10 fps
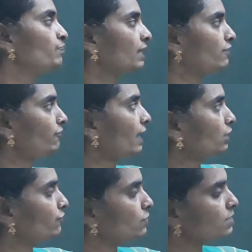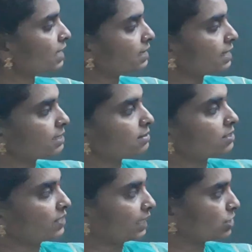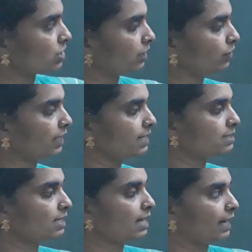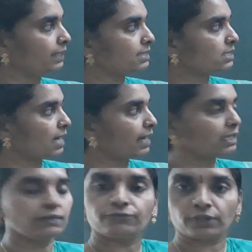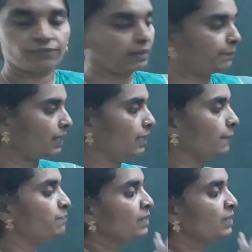In fact, if you see this structure, you can easily understand the food web here.